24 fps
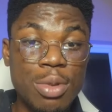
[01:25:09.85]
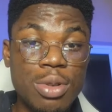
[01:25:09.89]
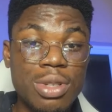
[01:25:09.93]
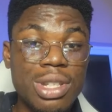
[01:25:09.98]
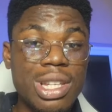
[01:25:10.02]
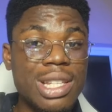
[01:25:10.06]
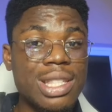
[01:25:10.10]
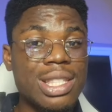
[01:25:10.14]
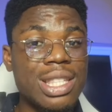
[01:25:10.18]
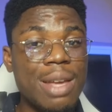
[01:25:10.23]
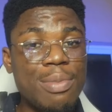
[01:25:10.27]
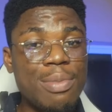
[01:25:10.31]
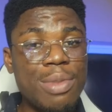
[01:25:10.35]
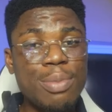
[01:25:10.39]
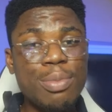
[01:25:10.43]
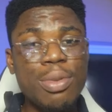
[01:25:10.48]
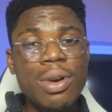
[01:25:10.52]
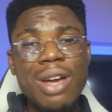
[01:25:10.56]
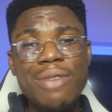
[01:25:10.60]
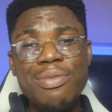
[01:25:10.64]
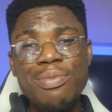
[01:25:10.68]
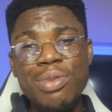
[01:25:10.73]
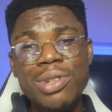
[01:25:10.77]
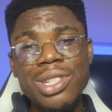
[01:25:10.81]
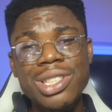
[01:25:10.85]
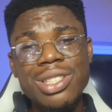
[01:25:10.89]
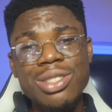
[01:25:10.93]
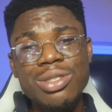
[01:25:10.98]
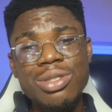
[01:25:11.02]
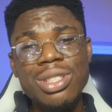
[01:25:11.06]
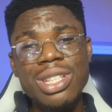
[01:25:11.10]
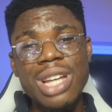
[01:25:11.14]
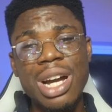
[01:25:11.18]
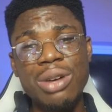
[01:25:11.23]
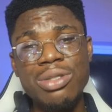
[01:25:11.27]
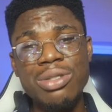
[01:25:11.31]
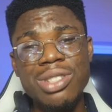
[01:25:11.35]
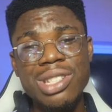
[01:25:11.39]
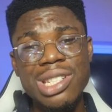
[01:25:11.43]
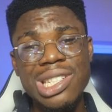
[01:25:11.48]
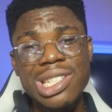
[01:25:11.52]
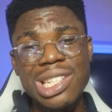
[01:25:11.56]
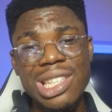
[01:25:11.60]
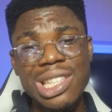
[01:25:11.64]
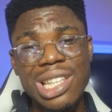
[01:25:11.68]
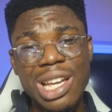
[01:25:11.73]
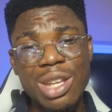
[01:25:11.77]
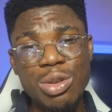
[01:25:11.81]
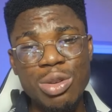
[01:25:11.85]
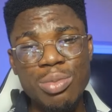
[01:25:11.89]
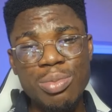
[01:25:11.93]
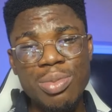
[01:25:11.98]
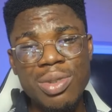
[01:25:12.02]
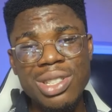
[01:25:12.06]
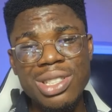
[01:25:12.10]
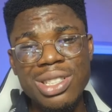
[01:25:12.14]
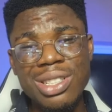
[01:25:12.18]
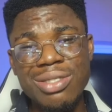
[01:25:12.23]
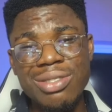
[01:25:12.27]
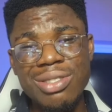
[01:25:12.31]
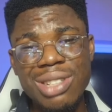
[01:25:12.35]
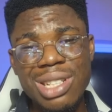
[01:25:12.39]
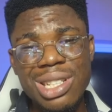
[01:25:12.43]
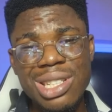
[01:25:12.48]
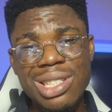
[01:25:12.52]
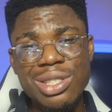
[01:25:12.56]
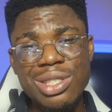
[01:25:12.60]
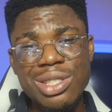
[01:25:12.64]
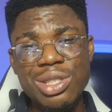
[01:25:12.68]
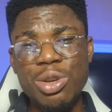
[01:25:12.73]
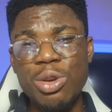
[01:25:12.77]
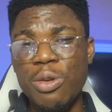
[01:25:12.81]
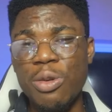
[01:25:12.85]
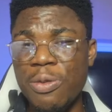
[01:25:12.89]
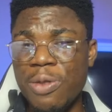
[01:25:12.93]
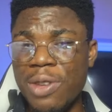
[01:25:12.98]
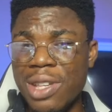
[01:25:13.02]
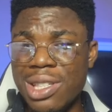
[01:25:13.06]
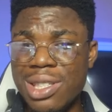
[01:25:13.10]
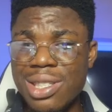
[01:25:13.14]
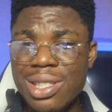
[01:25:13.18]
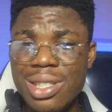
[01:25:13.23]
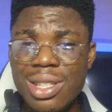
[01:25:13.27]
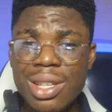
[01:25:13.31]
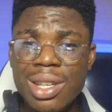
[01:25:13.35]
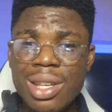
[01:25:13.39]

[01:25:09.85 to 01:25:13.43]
They send me, but everybody's doing their own shit now. Nobody really see your face.